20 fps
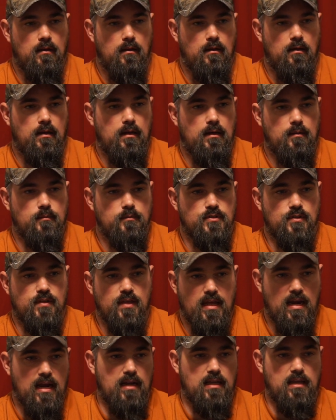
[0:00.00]
So
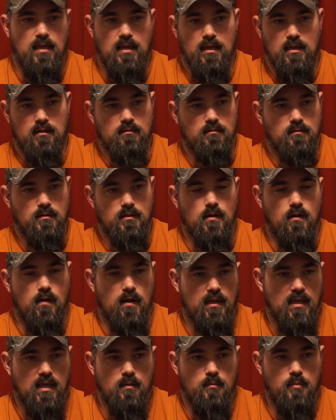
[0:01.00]
that I can't
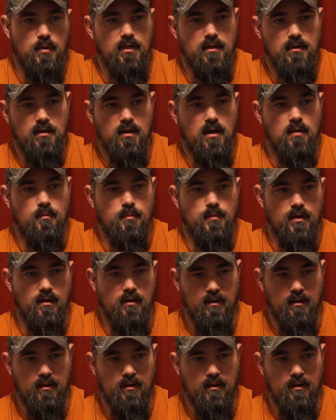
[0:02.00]
beat it up.